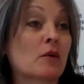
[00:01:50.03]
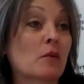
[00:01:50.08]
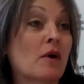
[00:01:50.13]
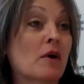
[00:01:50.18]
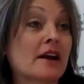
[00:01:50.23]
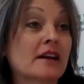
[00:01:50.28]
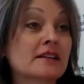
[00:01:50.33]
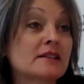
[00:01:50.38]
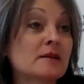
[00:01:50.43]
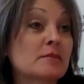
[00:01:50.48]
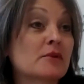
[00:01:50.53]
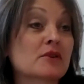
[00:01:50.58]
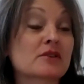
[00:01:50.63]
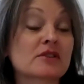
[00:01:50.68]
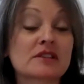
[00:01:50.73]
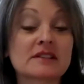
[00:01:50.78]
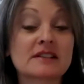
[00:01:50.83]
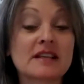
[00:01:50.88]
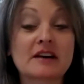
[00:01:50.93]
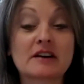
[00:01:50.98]
Why does a
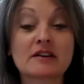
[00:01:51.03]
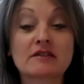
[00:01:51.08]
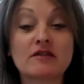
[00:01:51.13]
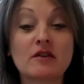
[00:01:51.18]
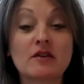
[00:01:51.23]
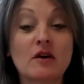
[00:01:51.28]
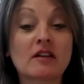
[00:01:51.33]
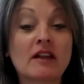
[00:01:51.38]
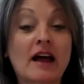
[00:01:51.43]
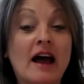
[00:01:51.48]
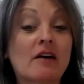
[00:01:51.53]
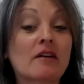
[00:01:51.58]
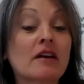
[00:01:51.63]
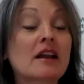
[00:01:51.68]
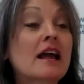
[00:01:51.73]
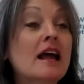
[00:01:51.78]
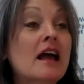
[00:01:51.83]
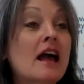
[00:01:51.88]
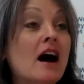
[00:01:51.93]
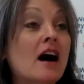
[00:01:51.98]
person's hair fall out?
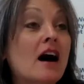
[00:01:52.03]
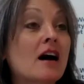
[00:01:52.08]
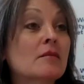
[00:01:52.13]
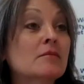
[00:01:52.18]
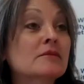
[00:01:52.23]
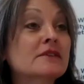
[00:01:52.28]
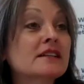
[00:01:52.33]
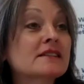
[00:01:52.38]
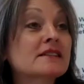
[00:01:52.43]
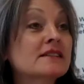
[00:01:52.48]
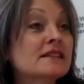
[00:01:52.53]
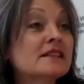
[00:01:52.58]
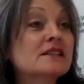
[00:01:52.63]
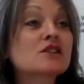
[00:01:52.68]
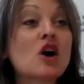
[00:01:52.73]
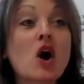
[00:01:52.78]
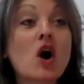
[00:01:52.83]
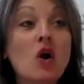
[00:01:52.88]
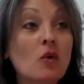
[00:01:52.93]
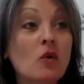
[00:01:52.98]
Does
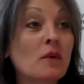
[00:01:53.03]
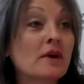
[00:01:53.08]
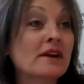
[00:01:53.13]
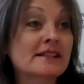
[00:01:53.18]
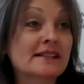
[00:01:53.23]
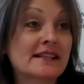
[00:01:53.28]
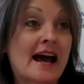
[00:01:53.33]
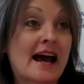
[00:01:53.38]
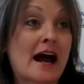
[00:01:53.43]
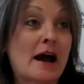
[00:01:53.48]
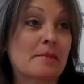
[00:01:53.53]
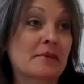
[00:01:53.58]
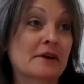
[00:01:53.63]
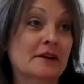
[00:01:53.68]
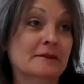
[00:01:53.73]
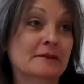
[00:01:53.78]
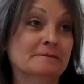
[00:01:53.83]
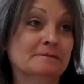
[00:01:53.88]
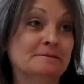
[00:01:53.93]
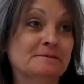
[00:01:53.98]
this always
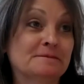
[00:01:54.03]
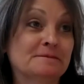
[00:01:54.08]
happen?